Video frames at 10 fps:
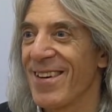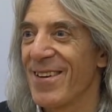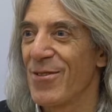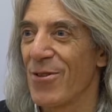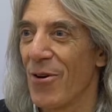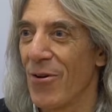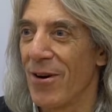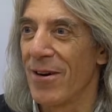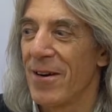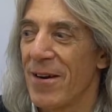Mm-hmm.
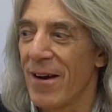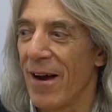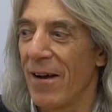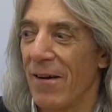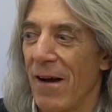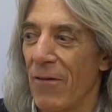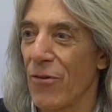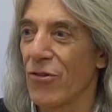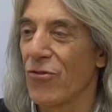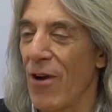So I
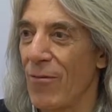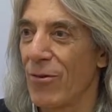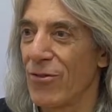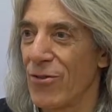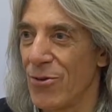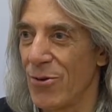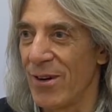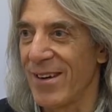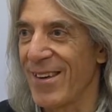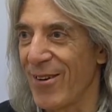first traveled
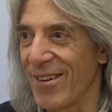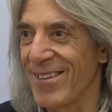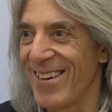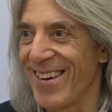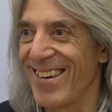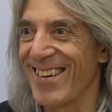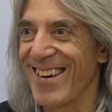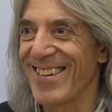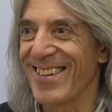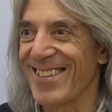to Kyrgyzstan,
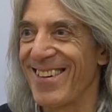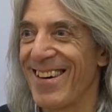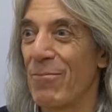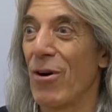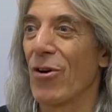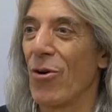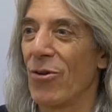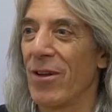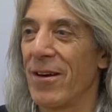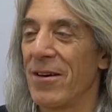Kazakhstan,
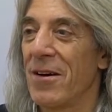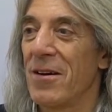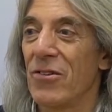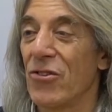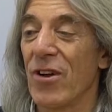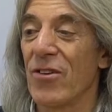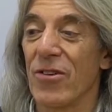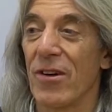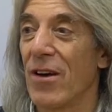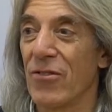Mongolia, just as
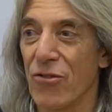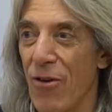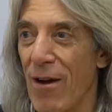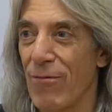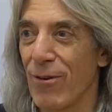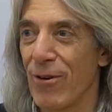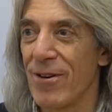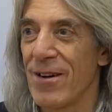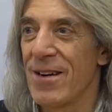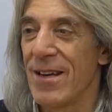a
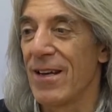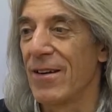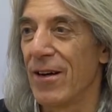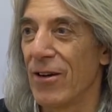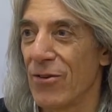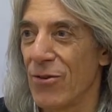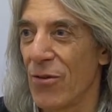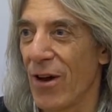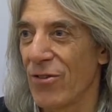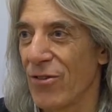traveler in
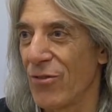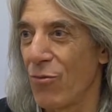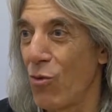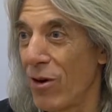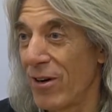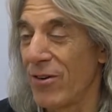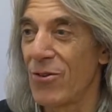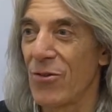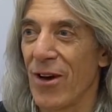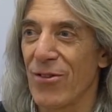2001 and
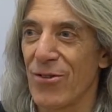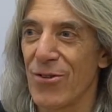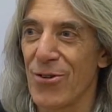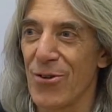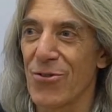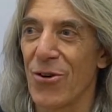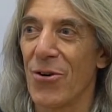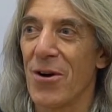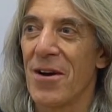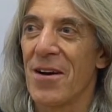2002. So